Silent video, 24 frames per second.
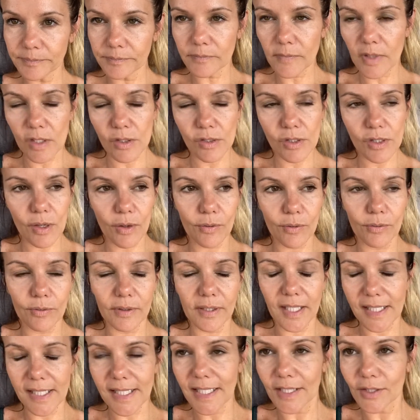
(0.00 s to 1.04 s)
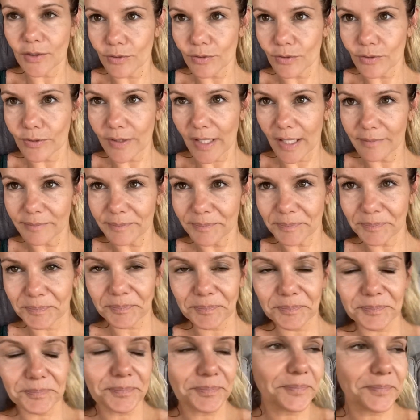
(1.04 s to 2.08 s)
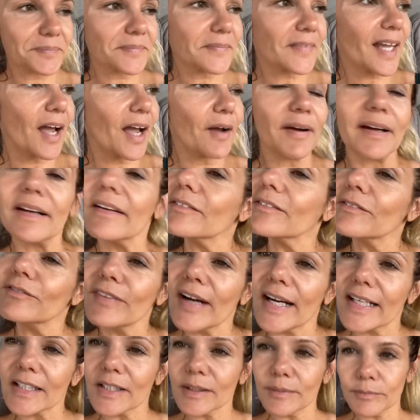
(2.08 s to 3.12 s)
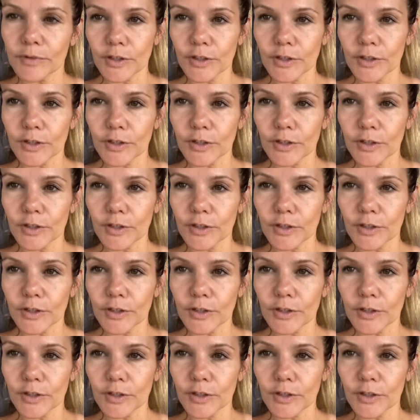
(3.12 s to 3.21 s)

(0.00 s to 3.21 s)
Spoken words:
So yes, I do that. All right, fact number